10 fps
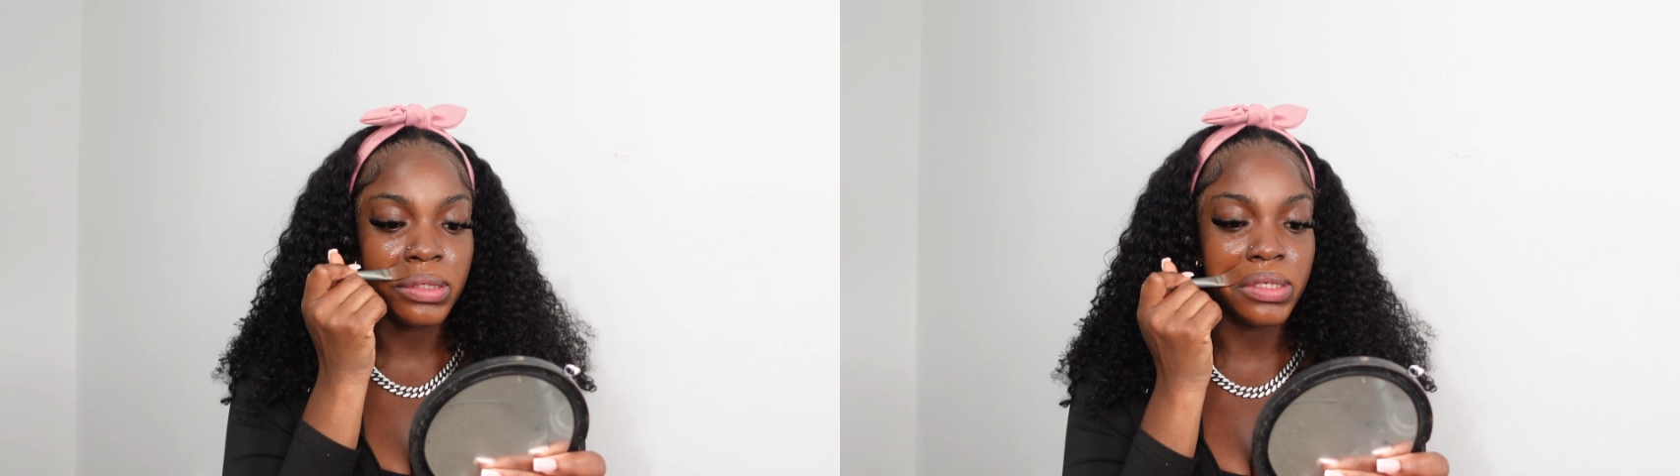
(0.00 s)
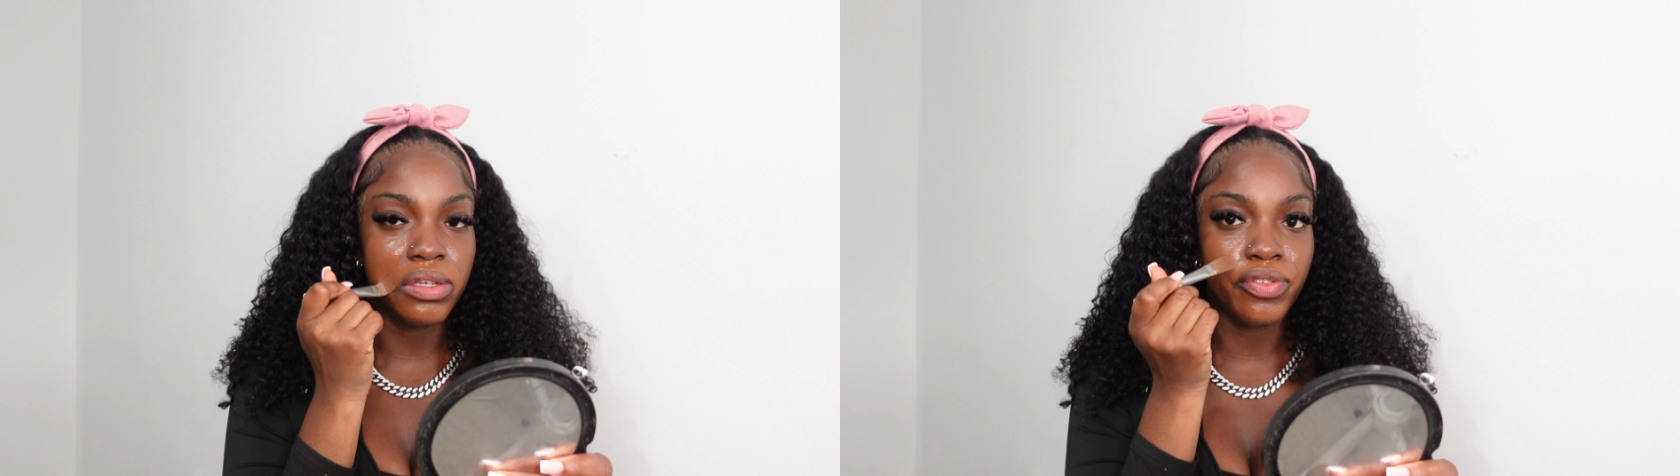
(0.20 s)

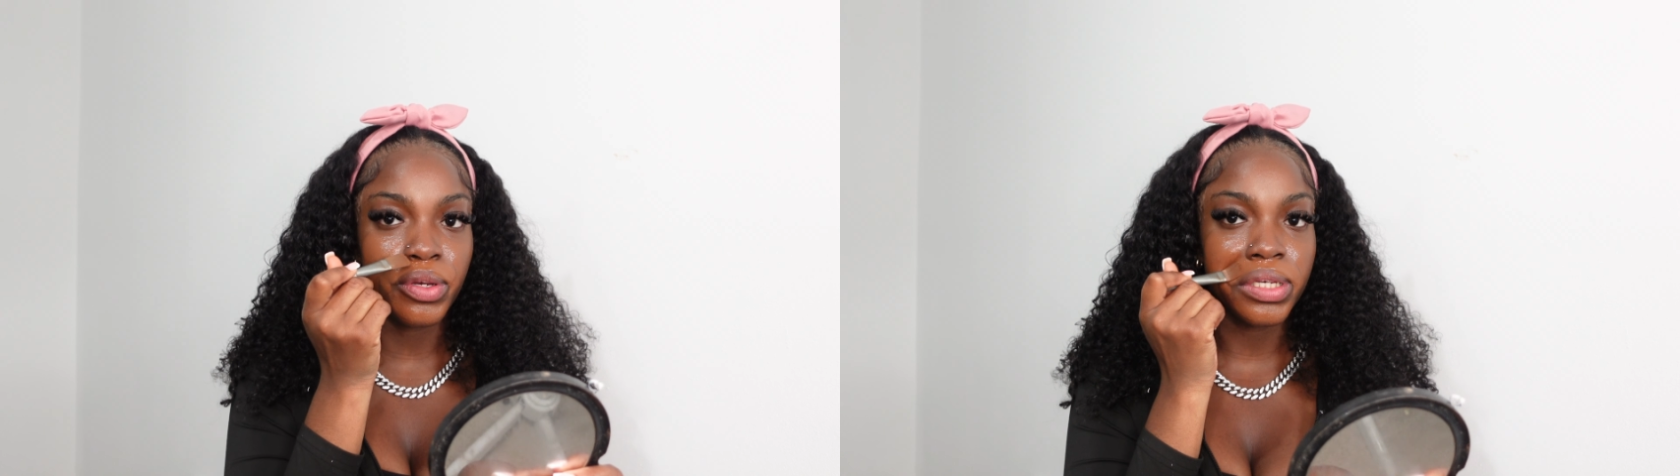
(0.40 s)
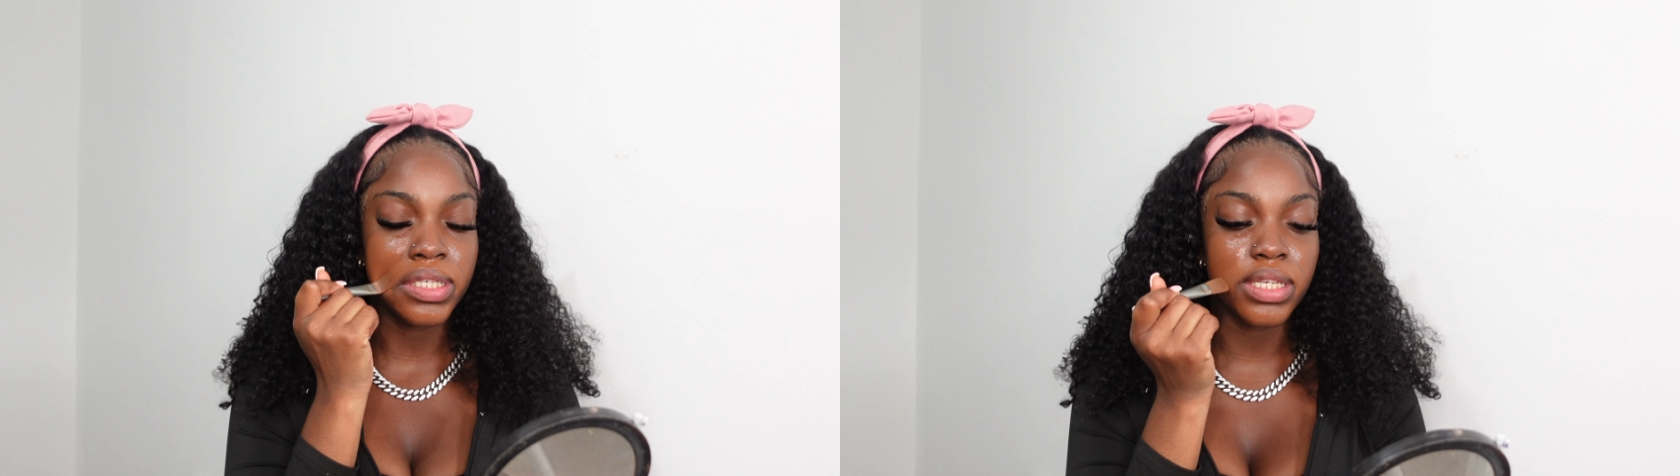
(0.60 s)

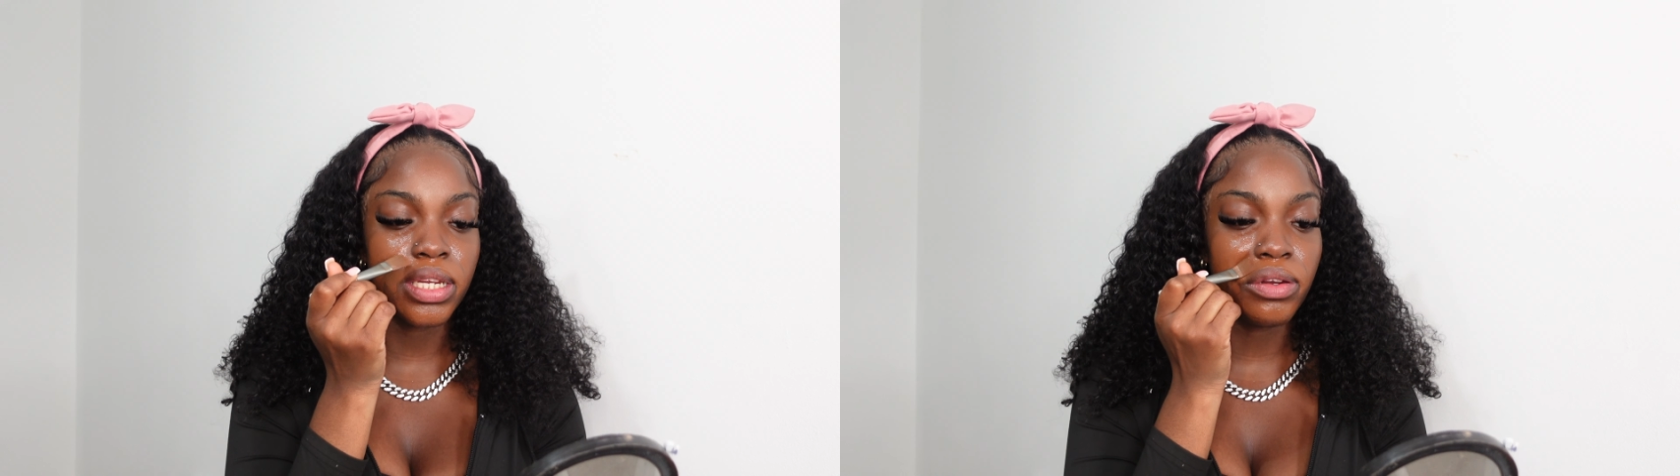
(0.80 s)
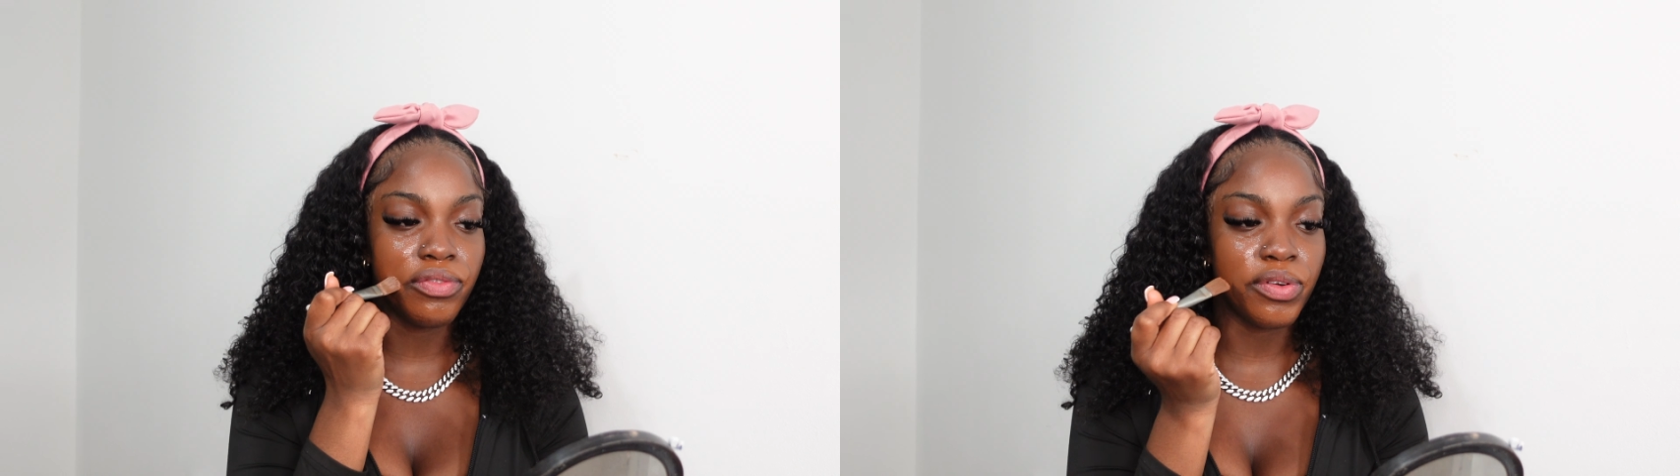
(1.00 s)

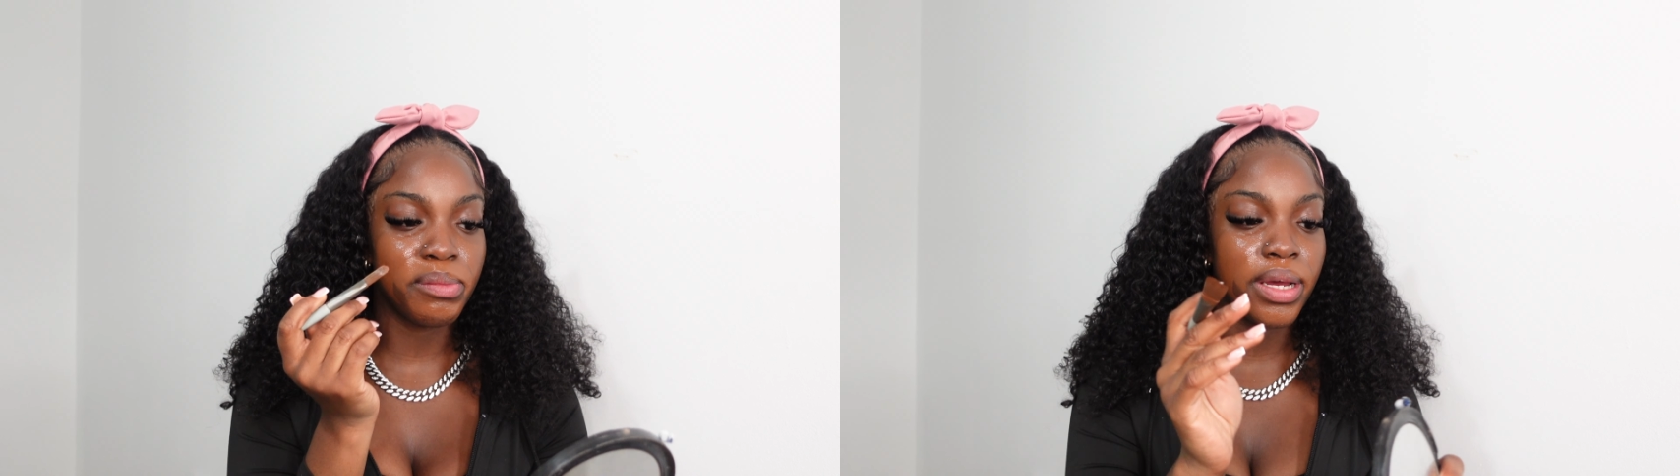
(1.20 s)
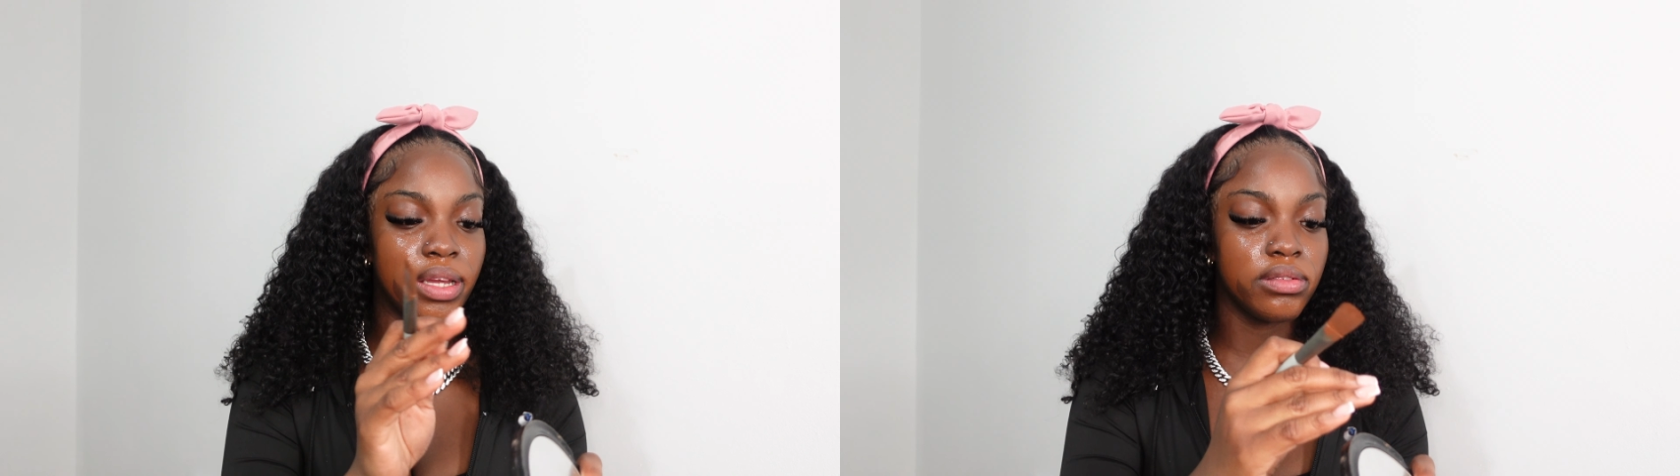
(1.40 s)
defocusing
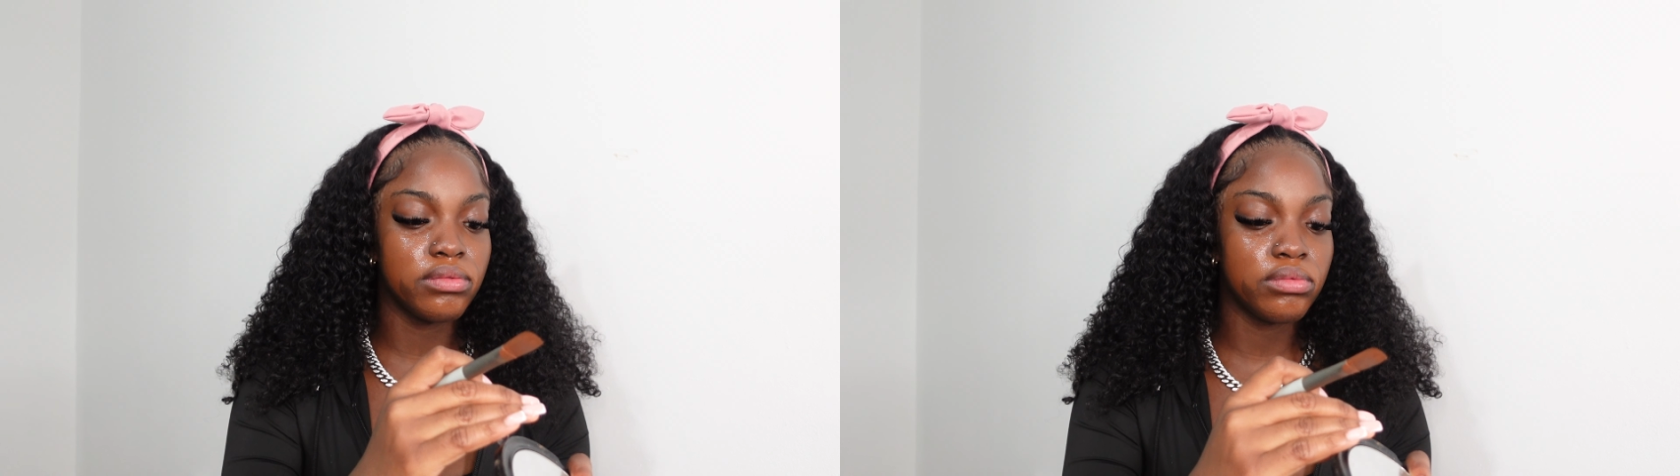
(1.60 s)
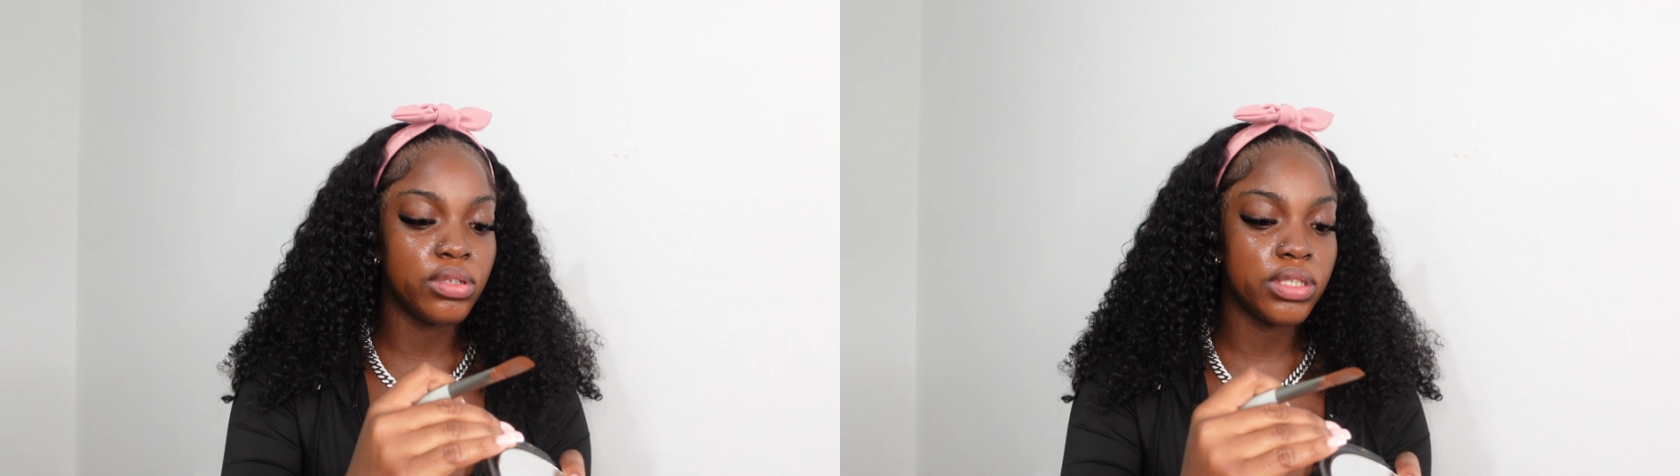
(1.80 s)
from my,
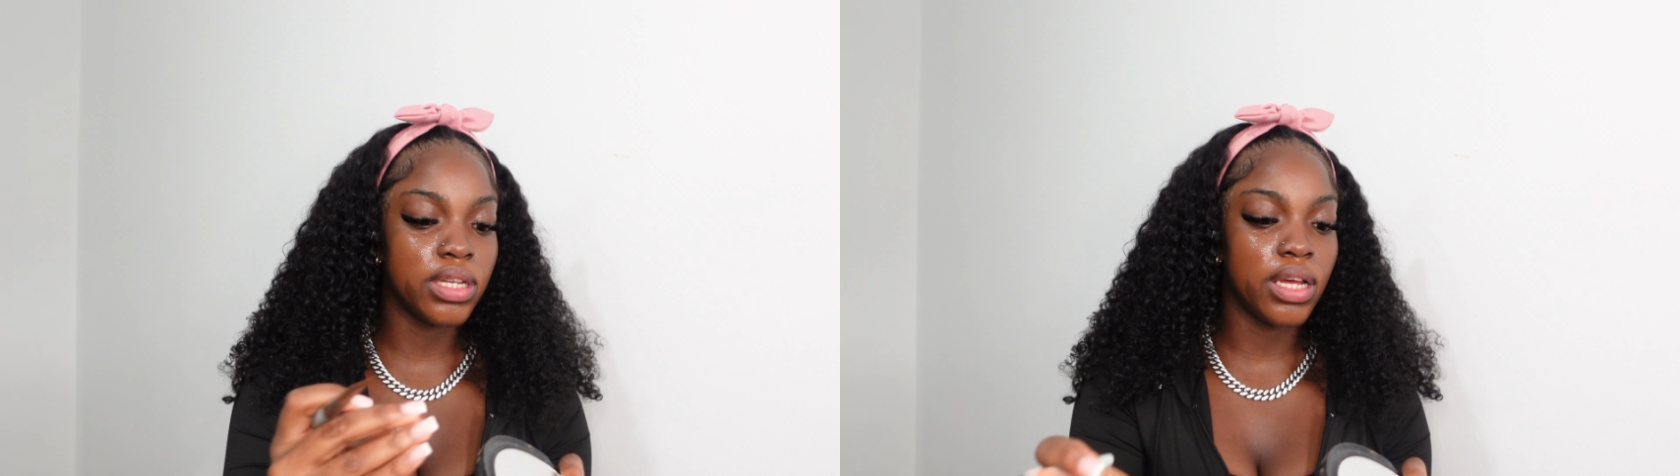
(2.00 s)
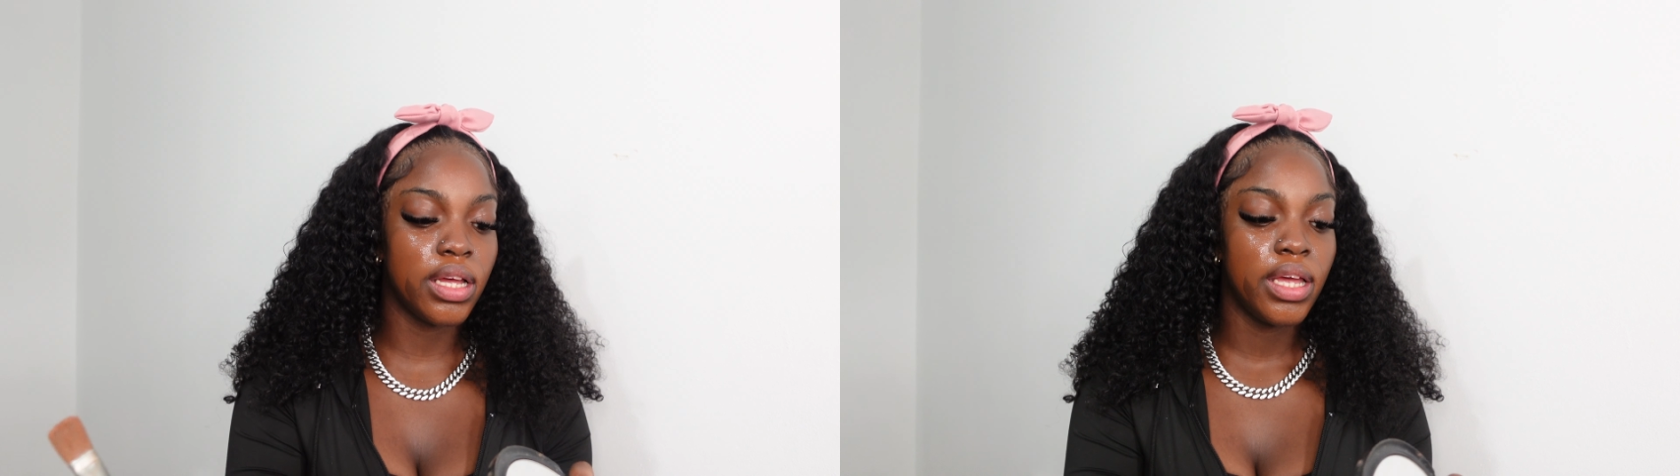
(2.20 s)
what's
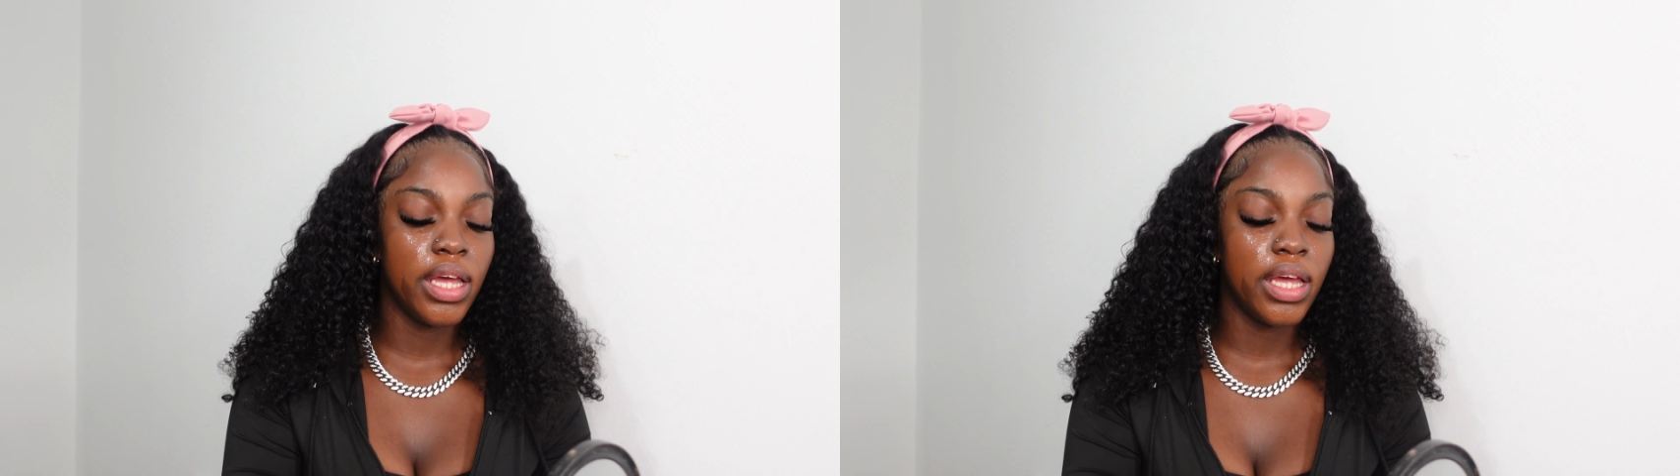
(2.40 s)
that?